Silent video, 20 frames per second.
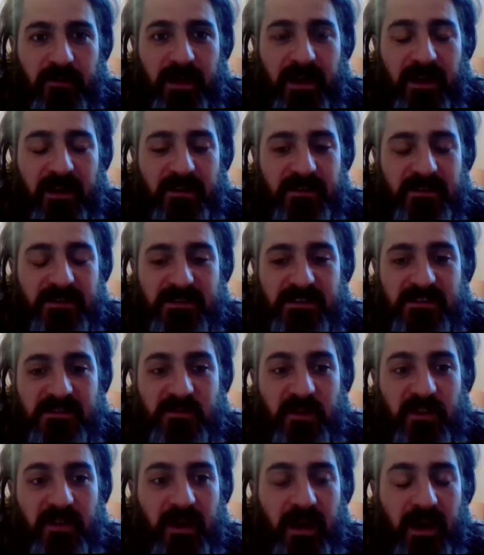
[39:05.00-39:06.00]
had is
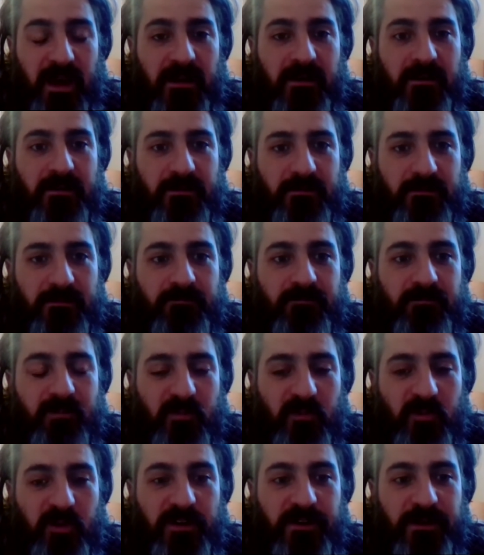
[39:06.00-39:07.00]
with that,
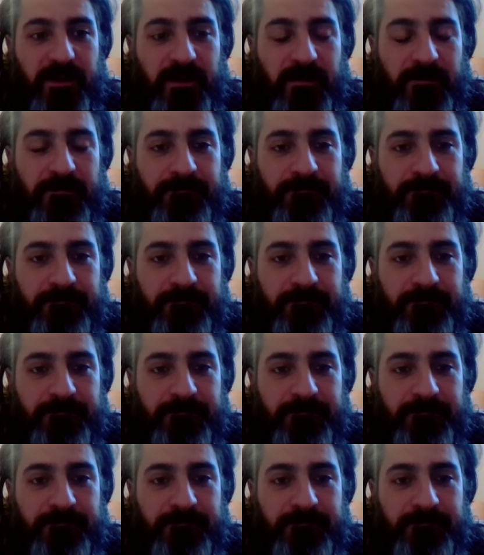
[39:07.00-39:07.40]
really.